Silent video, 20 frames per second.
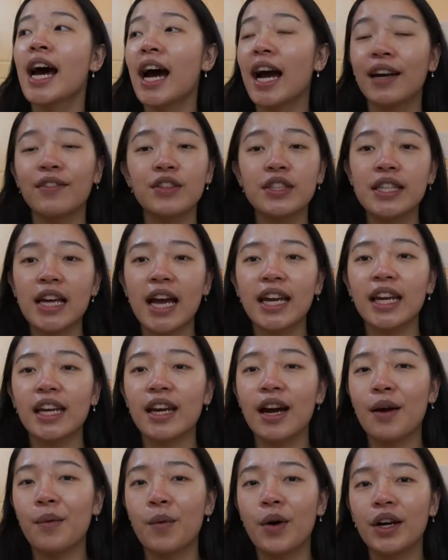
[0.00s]
I've decided
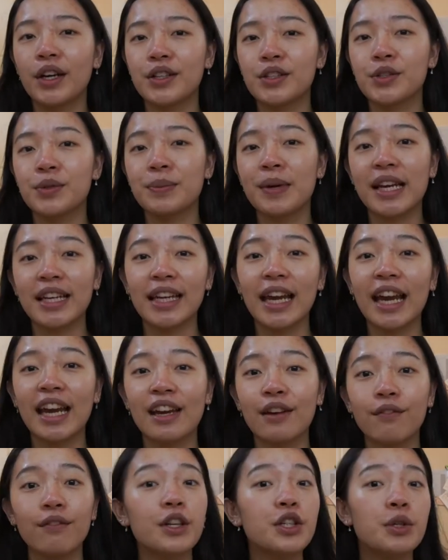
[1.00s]
I wanted to make
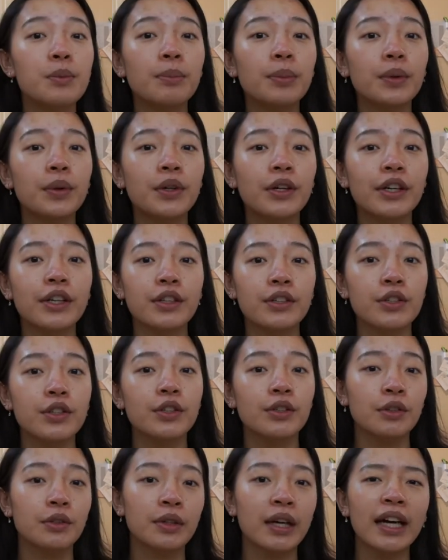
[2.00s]
a vision board
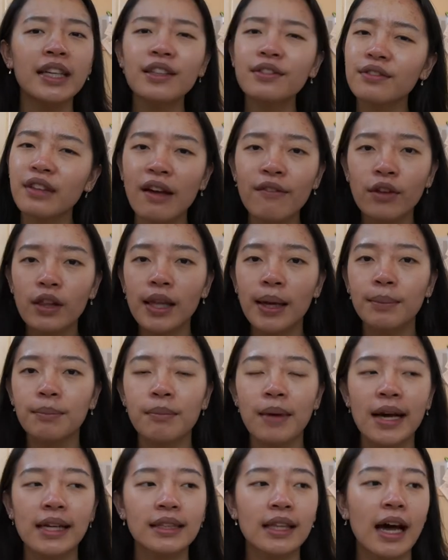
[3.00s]
to kind of level up
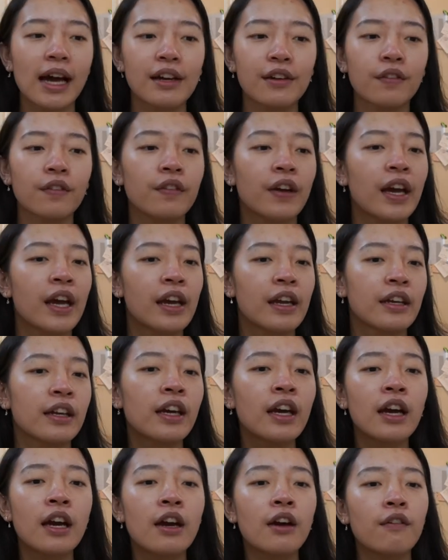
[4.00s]
my life and
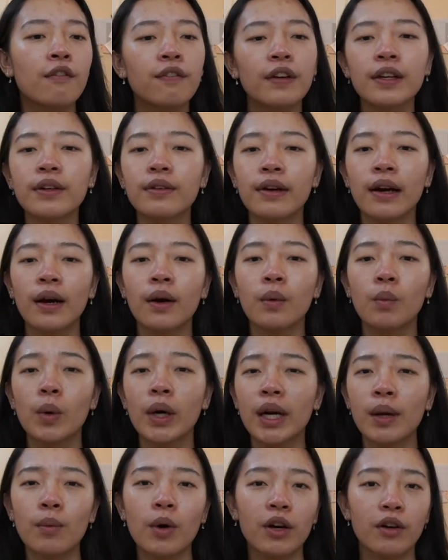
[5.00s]
figure out what
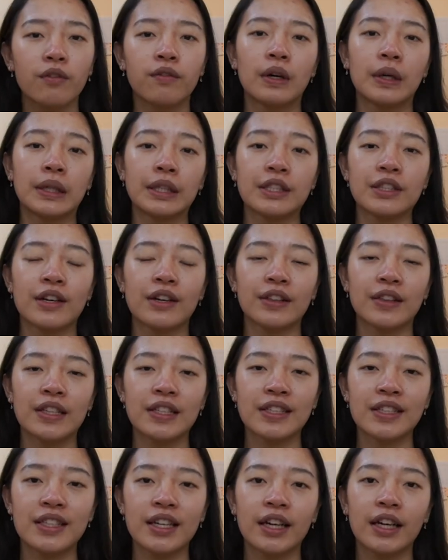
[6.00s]
I want to focus on
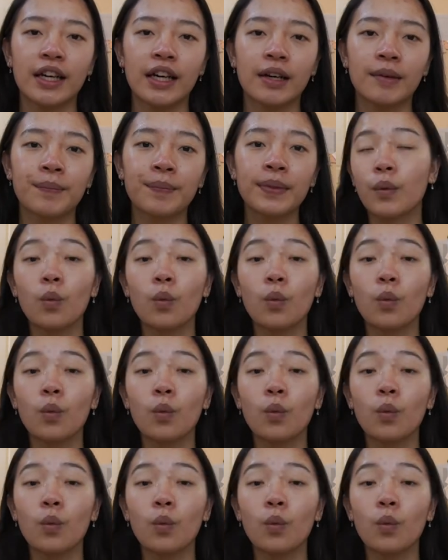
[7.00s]
this year.